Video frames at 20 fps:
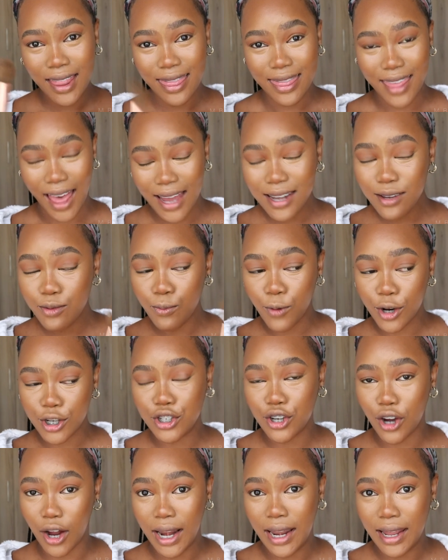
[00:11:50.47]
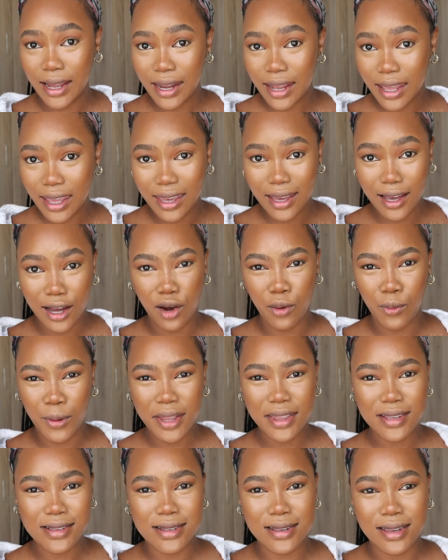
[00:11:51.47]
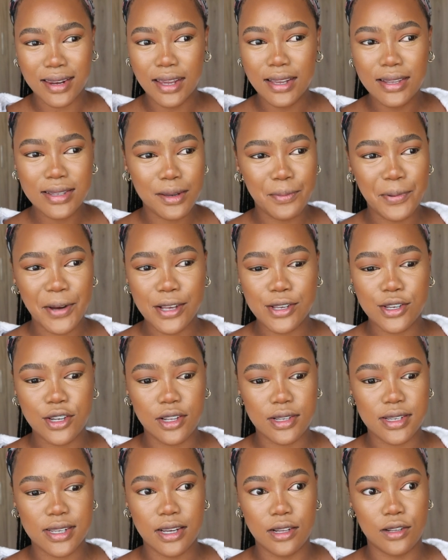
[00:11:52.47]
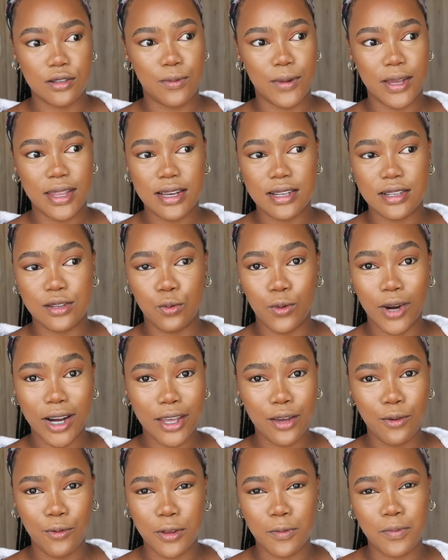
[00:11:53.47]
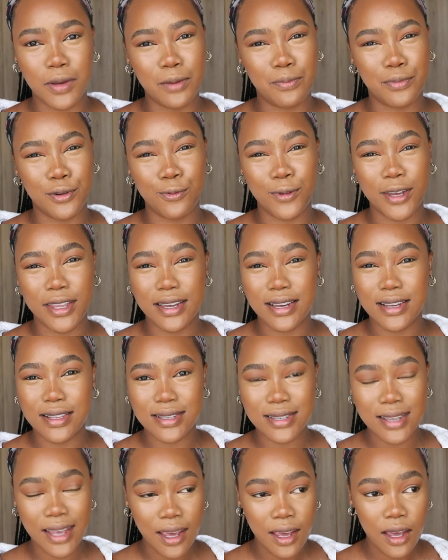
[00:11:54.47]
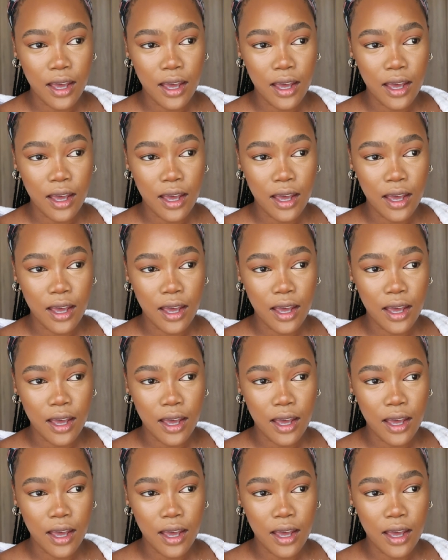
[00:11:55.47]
that what you are learning here, whether it's an interpersonal skill, whether it's working with people, whether it's